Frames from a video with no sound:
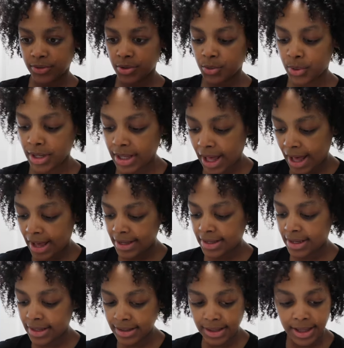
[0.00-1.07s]
really quick. I
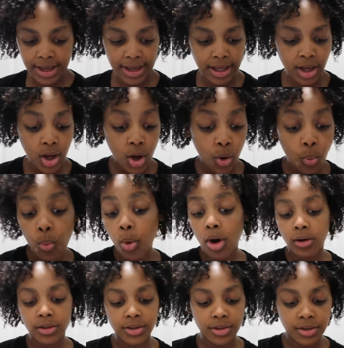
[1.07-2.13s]
can like
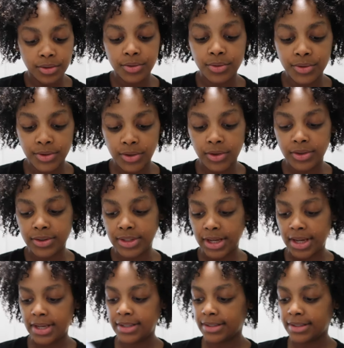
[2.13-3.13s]
wash clothes all day.